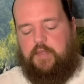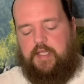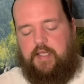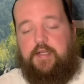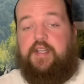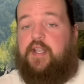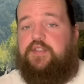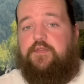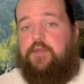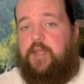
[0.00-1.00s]
And
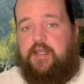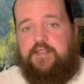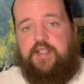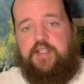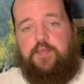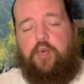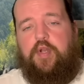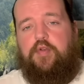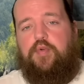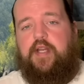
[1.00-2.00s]
yes, if you've made it to this
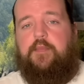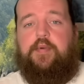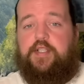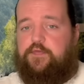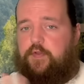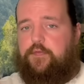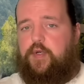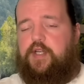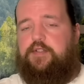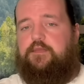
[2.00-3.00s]
point in the reading, please feel
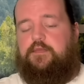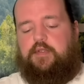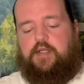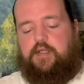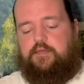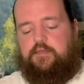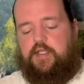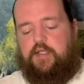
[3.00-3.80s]
free to